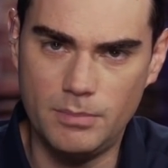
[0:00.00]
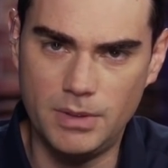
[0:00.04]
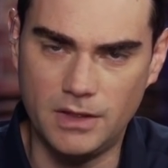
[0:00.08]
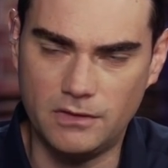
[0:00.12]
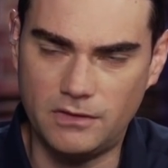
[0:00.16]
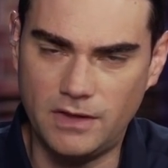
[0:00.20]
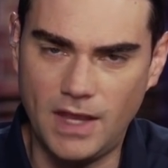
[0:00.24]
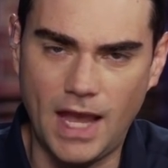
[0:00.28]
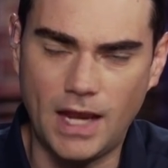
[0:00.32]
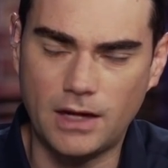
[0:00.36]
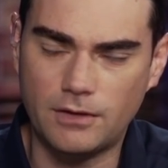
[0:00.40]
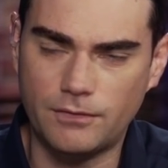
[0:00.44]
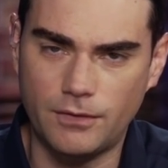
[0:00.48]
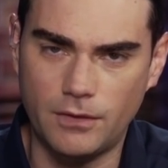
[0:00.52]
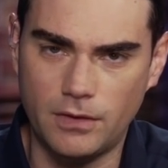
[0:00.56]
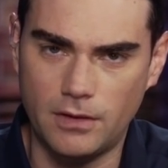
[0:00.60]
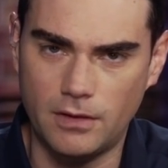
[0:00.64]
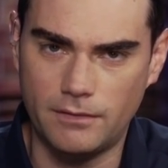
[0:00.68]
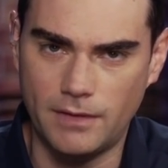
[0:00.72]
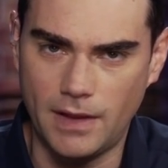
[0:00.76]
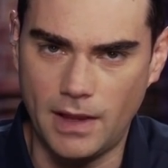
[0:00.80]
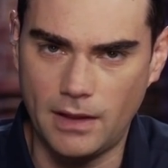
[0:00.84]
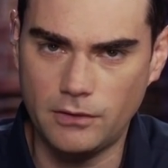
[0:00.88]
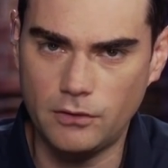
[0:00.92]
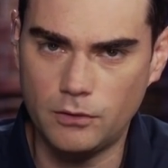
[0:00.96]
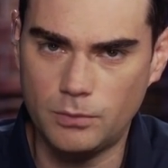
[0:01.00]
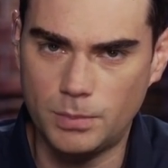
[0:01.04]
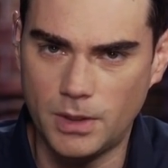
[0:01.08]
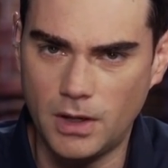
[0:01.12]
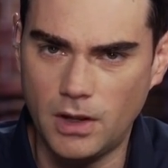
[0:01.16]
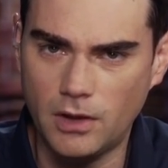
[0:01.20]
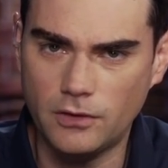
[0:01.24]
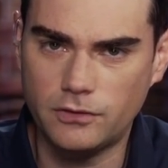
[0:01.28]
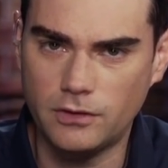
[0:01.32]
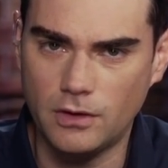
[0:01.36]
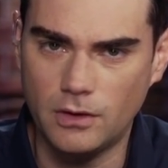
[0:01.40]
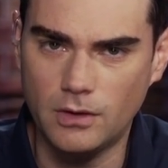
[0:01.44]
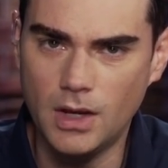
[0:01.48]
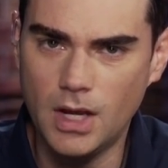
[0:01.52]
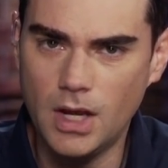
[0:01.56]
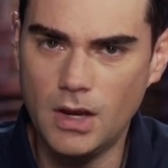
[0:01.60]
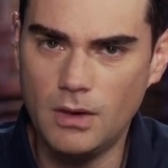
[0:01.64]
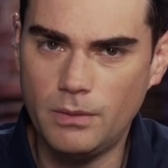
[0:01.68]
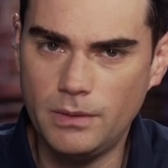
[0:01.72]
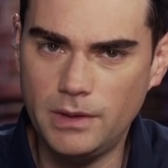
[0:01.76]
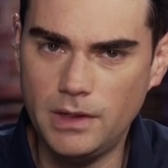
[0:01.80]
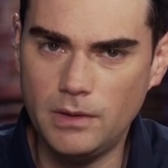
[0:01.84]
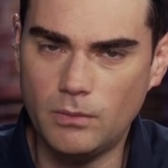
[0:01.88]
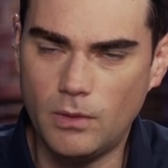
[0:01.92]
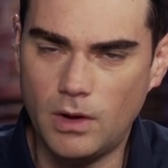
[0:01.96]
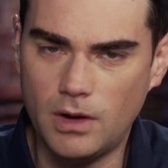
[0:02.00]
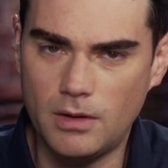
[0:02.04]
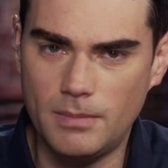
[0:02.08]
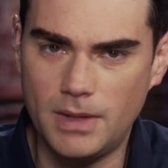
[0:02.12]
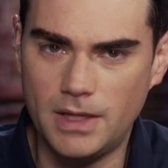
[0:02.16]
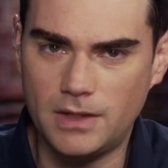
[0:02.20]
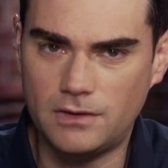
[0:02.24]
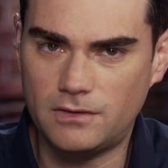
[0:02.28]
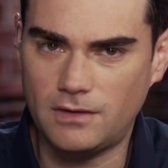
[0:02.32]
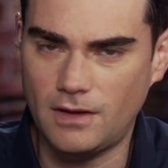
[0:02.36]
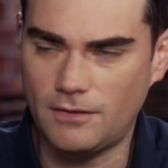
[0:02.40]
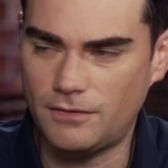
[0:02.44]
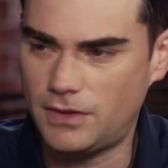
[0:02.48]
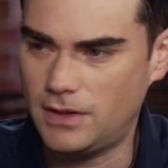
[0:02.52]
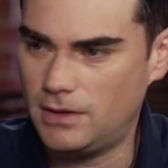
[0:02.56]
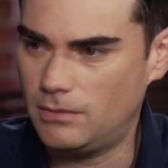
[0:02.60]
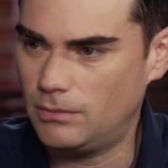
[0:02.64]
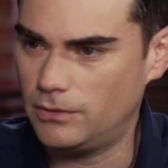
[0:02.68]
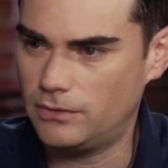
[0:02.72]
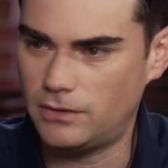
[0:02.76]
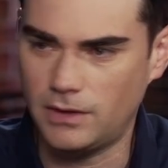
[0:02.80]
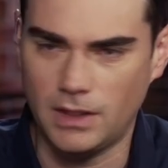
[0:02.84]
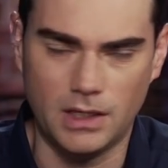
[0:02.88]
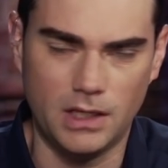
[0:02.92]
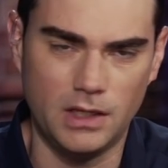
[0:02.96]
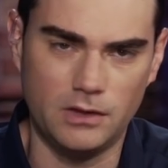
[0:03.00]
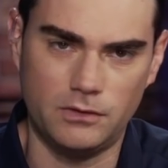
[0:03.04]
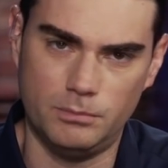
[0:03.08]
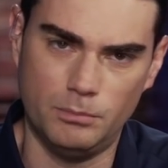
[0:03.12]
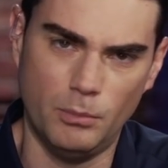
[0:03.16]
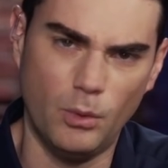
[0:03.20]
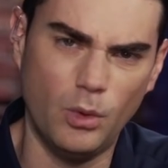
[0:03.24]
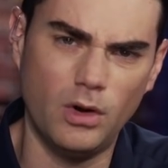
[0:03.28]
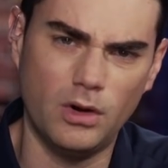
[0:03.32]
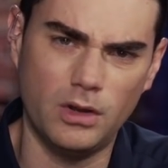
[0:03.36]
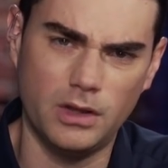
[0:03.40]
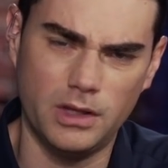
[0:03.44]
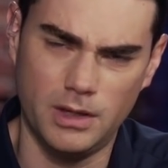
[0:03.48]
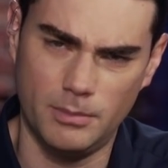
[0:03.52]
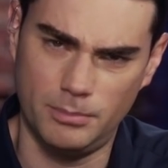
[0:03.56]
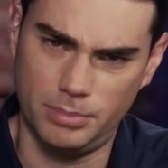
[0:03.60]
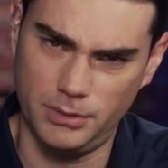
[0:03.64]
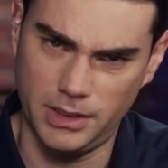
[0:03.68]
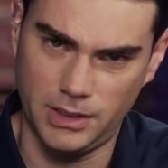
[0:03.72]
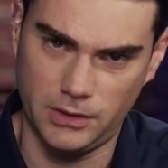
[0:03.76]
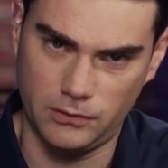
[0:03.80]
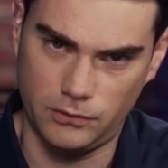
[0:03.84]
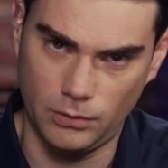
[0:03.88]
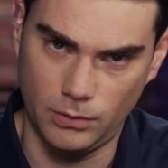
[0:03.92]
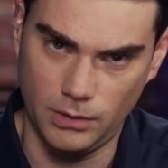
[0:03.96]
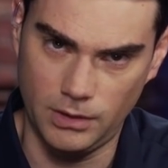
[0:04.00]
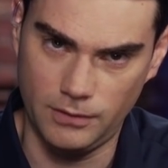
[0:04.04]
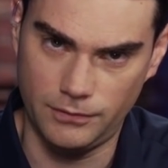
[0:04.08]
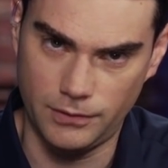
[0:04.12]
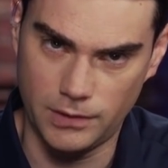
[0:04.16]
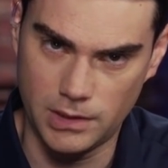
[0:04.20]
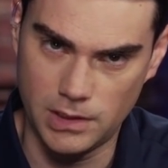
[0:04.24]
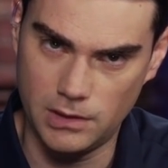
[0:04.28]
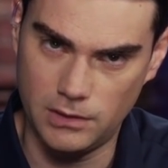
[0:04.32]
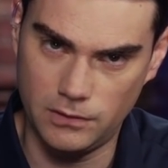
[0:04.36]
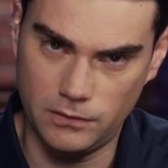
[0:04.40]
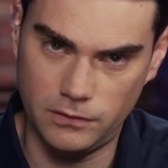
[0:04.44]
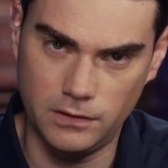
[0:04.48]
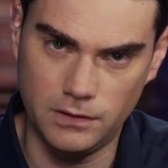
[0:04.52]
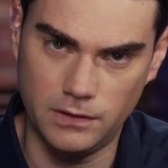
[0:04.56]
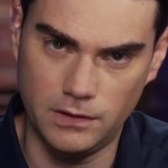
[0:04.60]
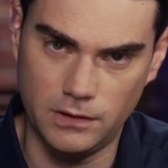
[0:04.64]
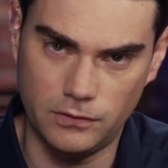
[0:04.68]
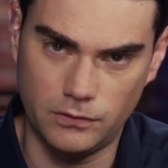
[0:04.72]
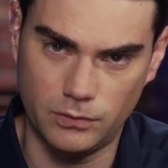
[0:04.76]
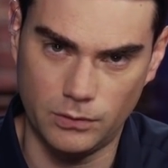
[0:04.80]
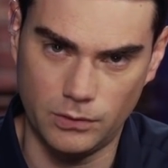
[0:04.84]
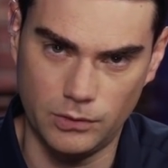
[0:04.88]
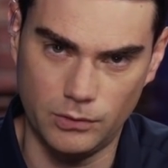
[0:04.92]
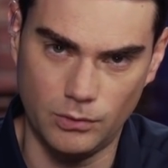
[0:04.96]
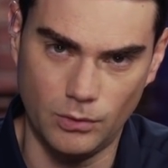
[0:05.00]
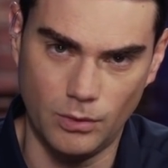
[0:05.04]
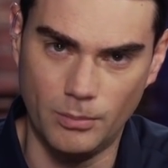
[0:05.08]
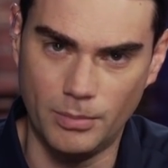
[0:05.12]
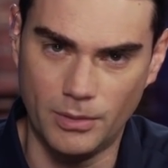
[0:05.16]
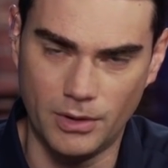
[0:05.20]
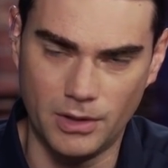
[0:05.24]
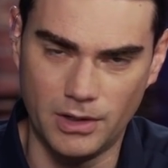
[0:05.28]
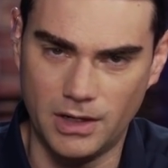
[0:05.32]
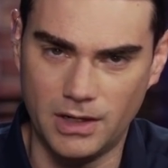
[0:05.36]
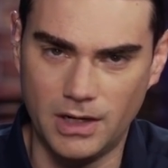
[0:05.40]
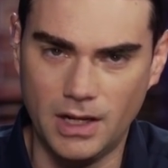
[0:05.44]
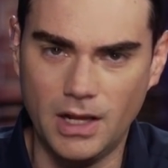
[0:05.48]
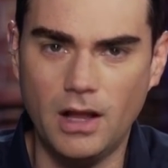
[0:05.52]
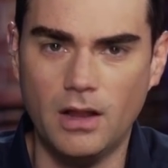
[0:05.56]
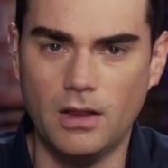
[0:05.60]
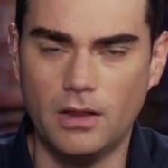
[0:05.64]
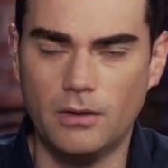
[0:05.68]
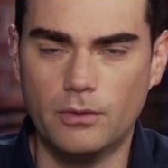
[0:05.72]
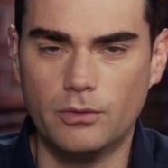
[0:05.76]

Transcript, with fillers: be attacked for their values, but also we didn't want to make stuff that was like, it's morally obligatory for you to see this or you will burn in hell.